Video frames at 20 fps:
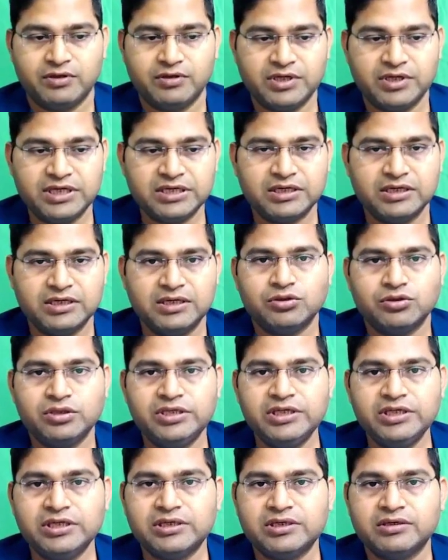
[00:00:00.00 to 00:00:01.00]
all right so
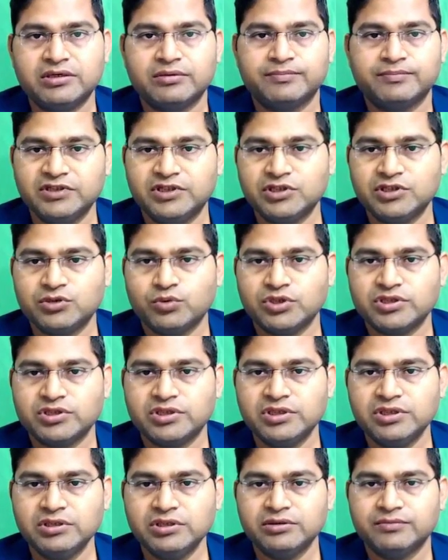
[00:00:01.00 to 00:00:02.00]
here this was
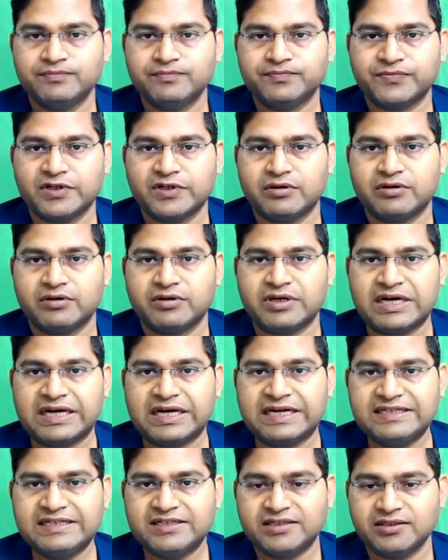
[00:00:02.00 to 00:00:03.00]
the
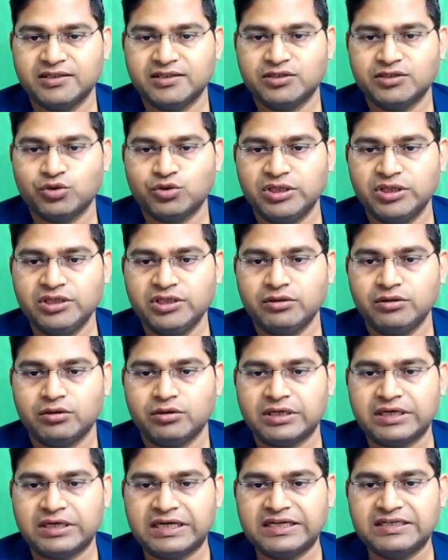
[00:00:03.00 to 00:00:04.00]
right join
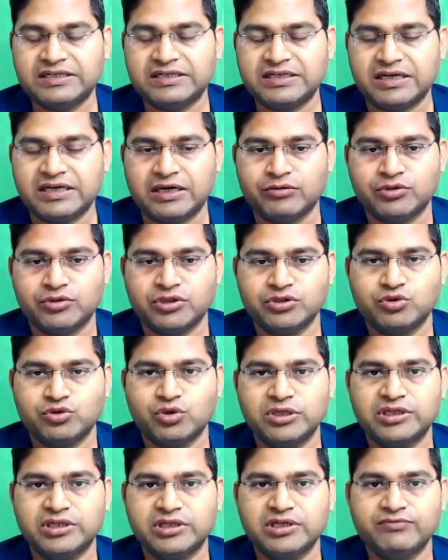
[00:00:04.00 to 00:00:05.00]
or right outer
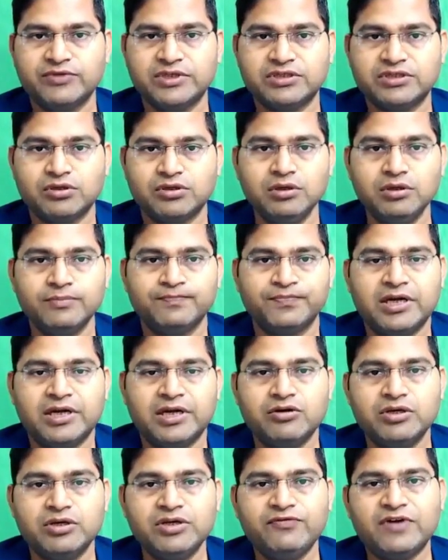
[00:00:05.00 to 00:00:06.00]
join that we saw.
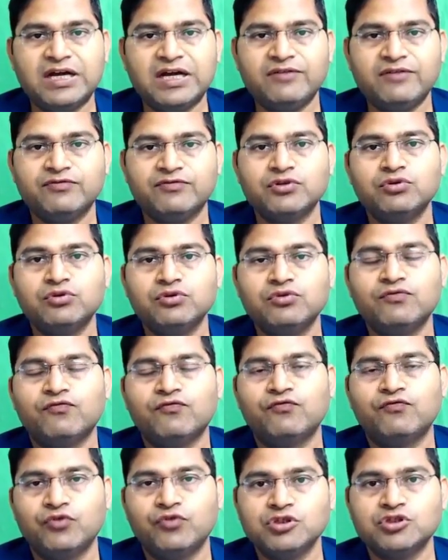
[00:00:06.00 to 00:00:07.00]
Now if I have to do
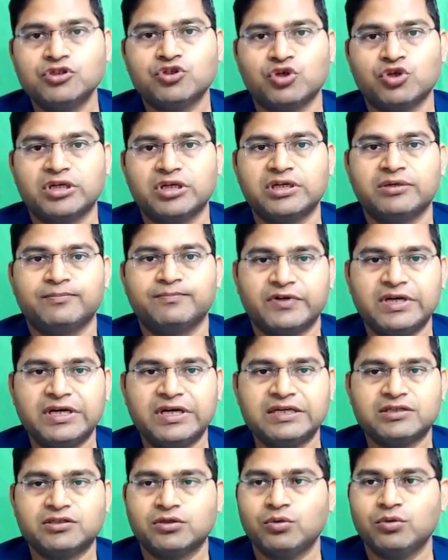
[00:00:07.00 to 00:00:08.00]
full join,
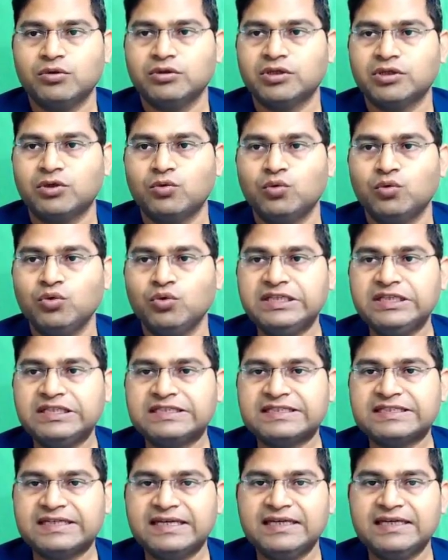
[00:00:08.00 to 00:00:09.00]
right? So the only
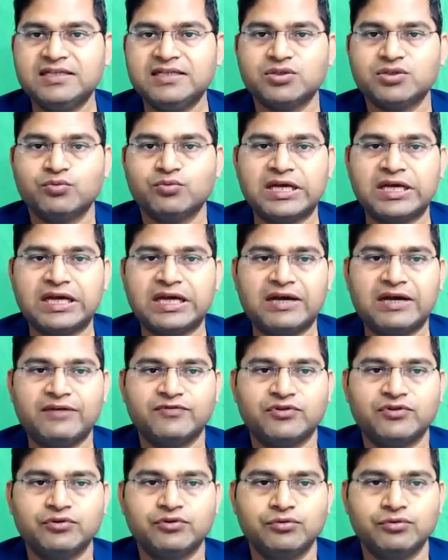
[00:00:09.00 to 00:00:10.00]
change we have
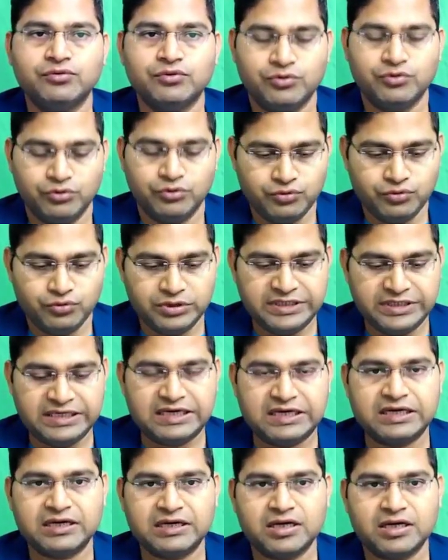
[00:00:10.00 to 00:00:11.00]
to do in
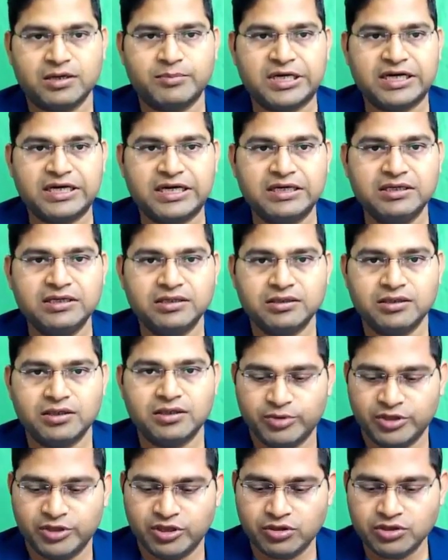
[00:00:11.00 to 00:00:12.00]
our command,
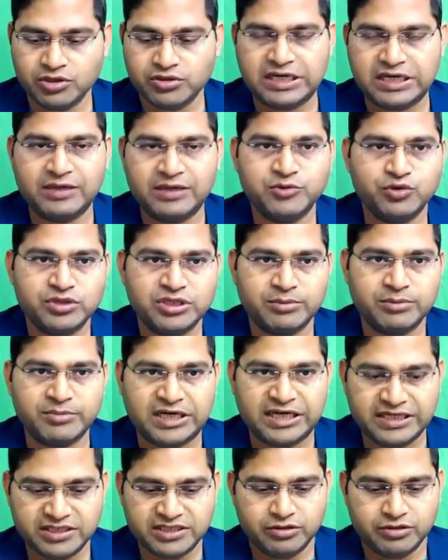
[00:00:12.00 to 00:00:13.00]
now because I'm using
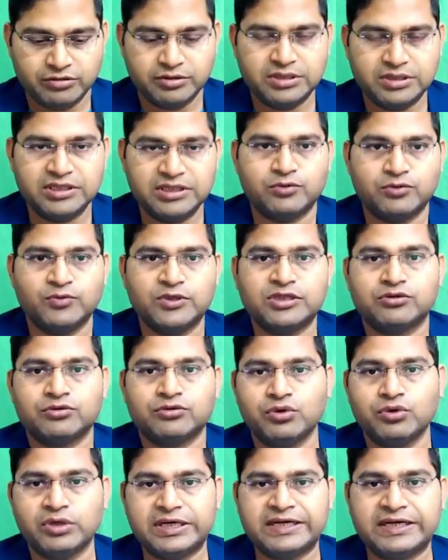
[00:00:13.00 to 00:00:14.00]
MySQL, it will
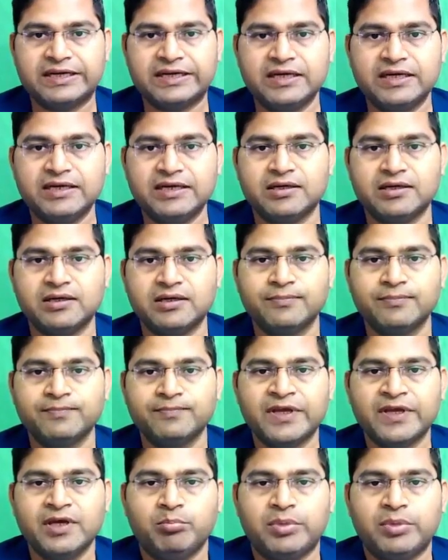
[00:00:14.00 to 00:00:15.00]
throw an error,
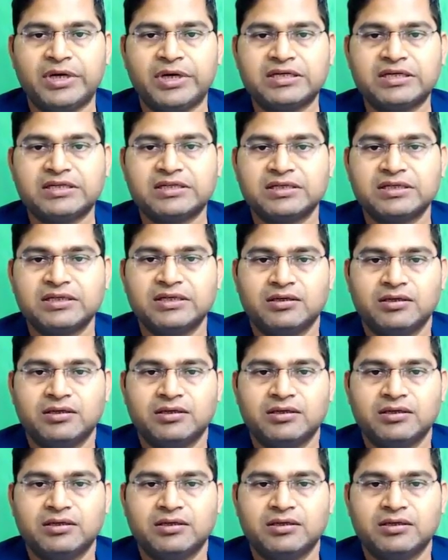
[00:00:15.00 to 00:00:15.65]
but